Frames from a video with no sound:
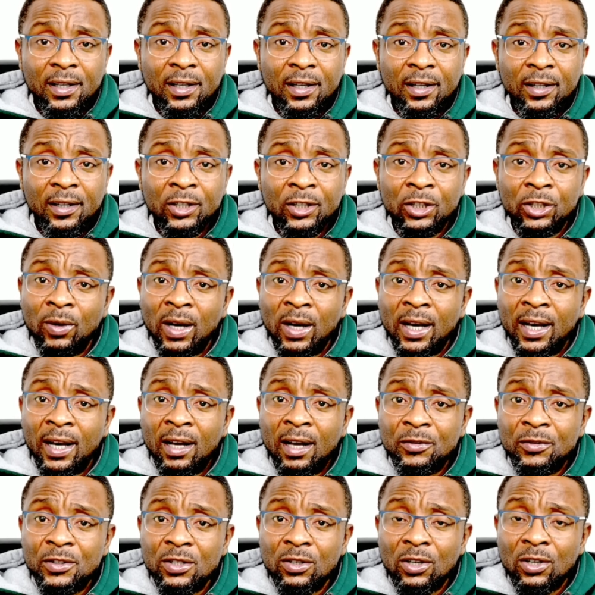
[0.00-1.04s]
you were
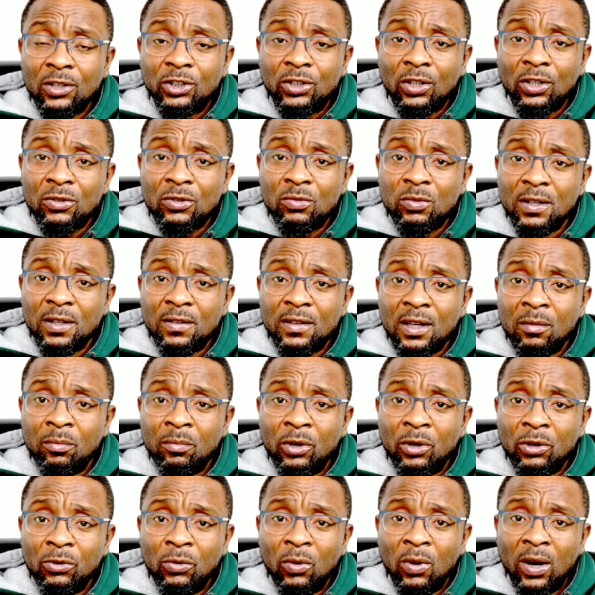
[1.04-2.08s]
left not just with the
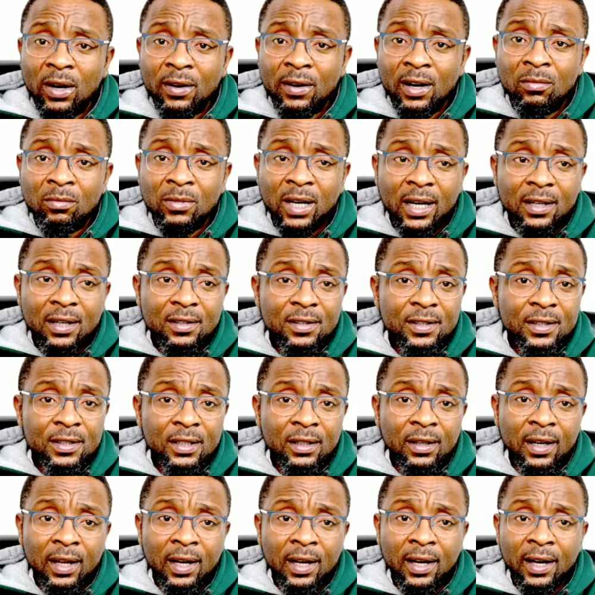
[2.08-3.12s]
Boko Haram
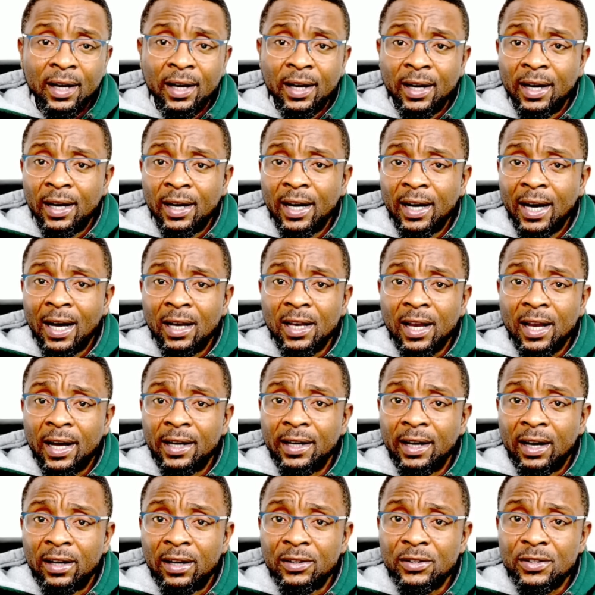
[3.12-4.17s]
ISIL
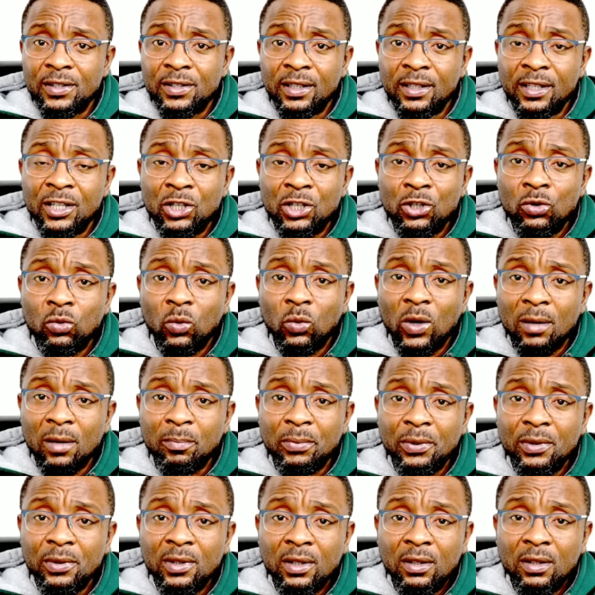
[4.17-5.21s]
alliance, the ISWAP.
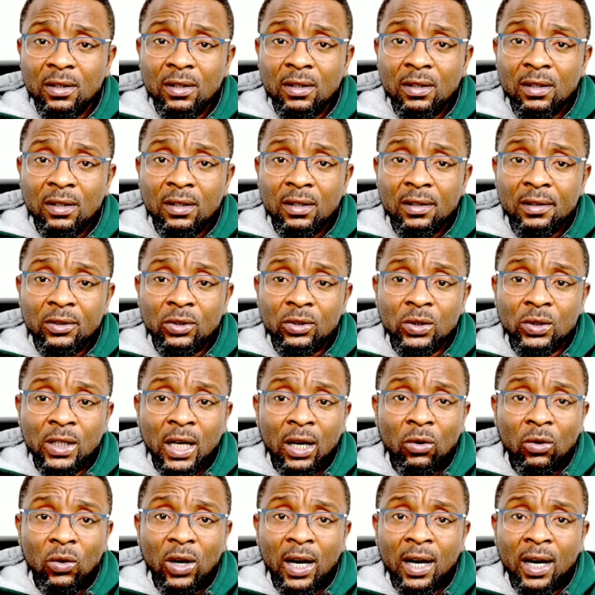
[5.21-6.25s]
You
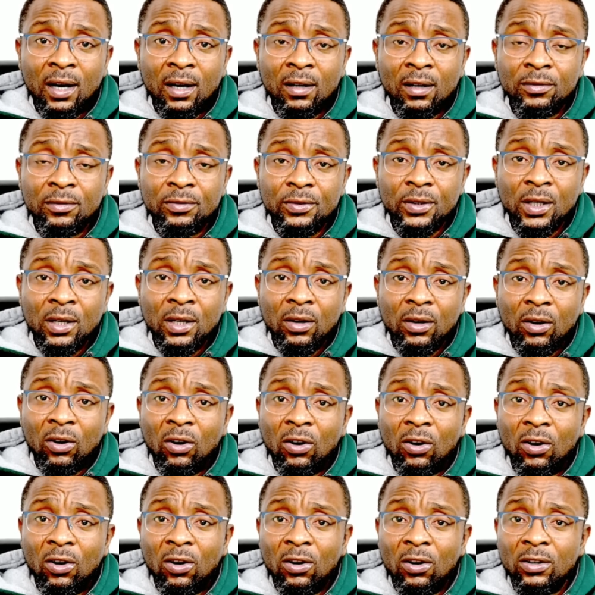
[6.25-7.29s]
now have
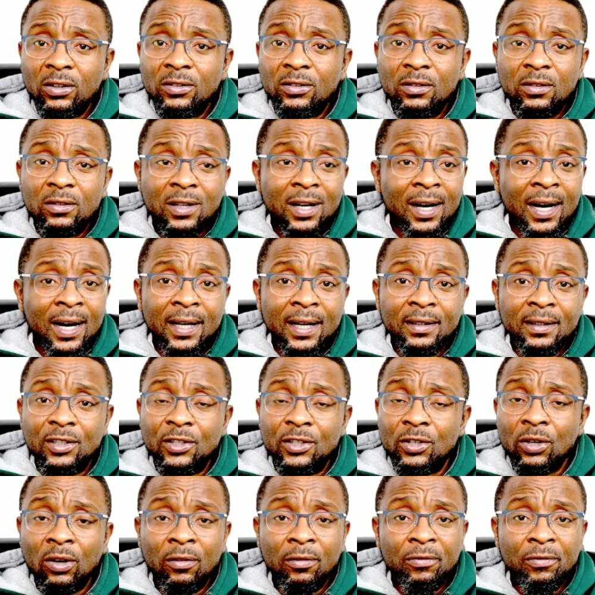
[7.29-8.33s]
all kinds
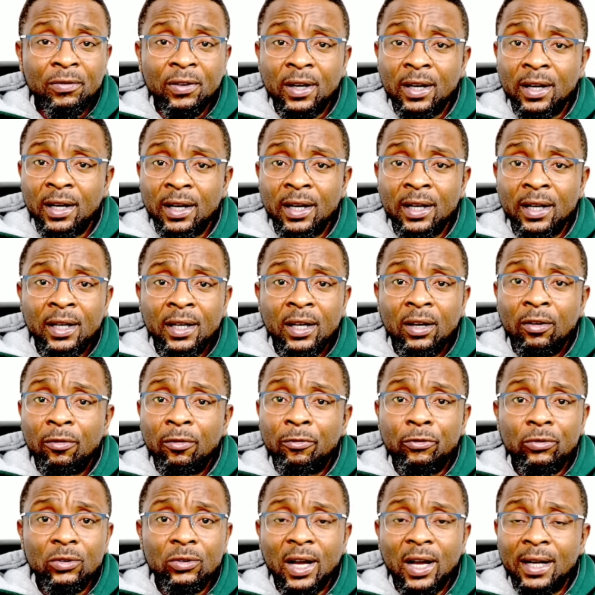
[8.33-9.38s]
of
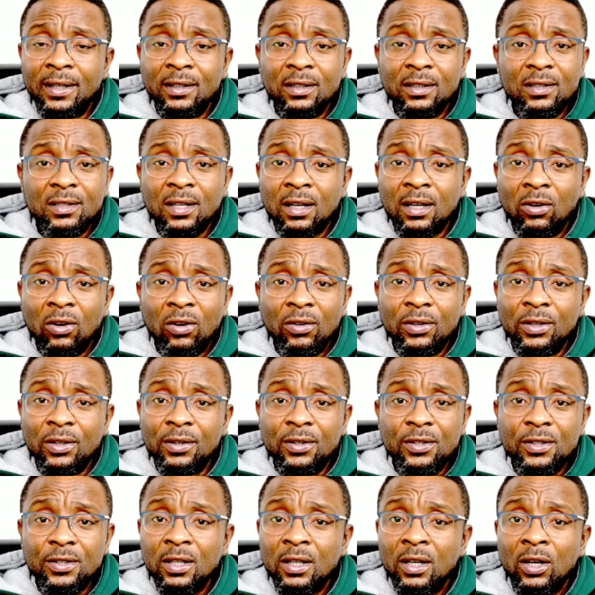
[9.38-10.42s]
Fulani
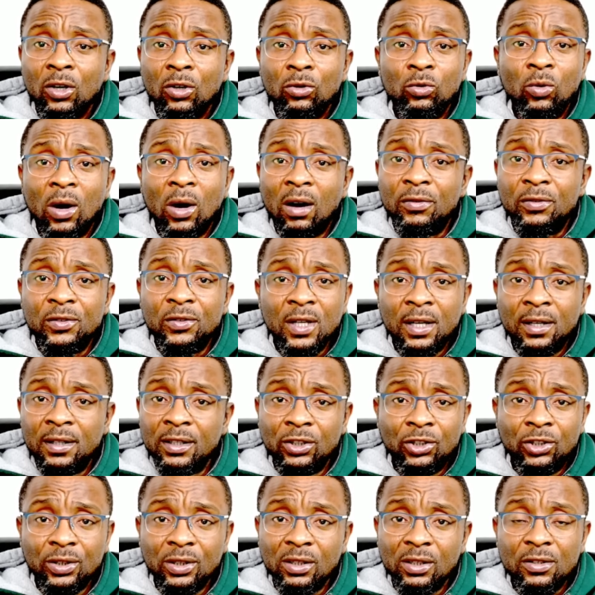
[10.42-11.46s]
terrorists who have
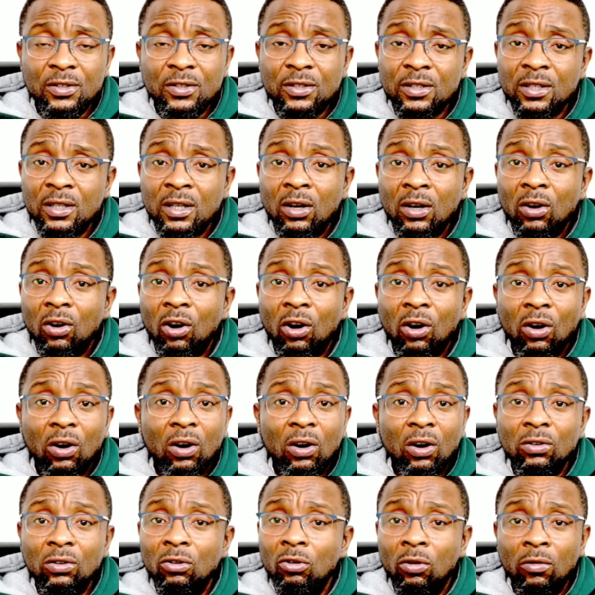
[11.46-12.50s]
territories
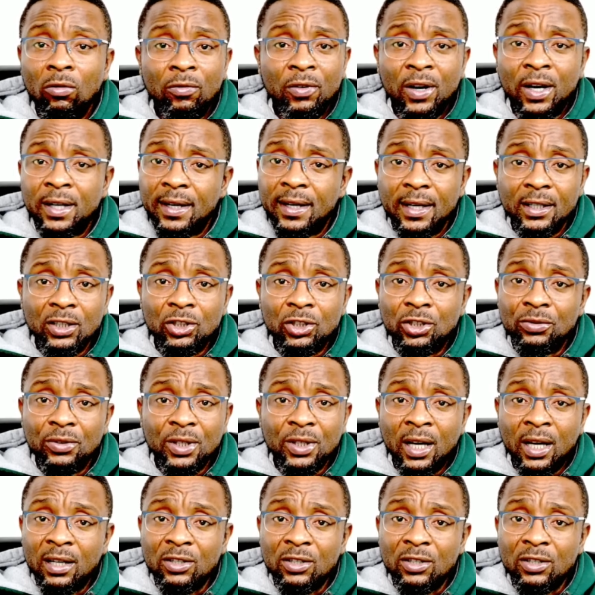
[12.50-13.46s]
all over Nigeria as